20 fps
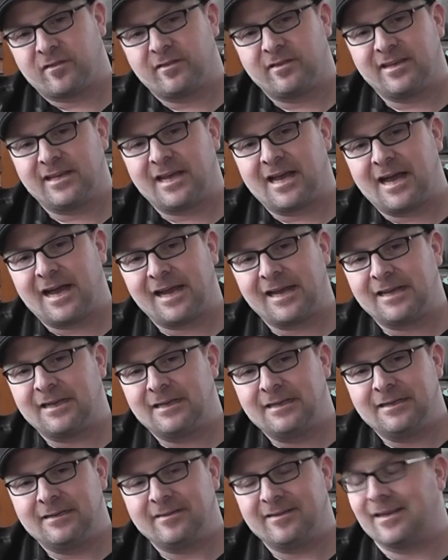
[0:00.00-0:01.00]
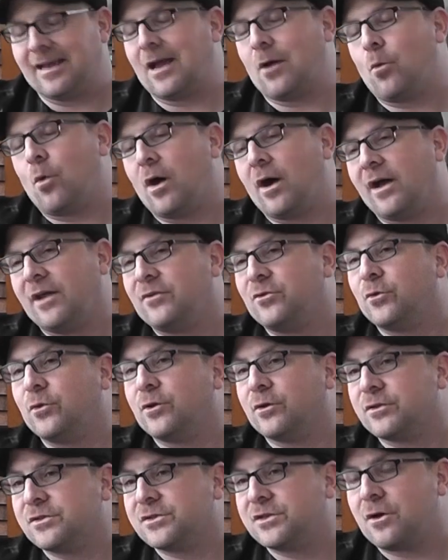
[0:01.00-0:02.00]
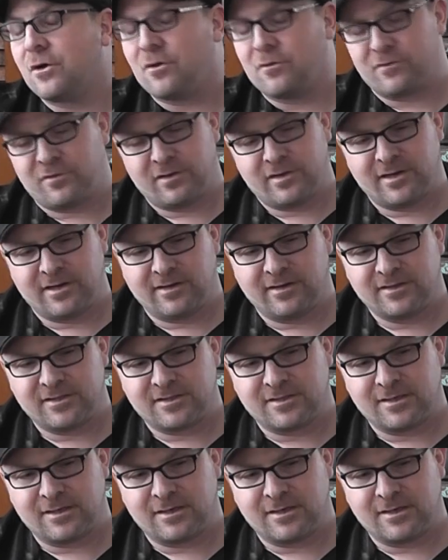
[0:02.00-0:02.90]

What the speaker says: The DIY, do it yourself, and it's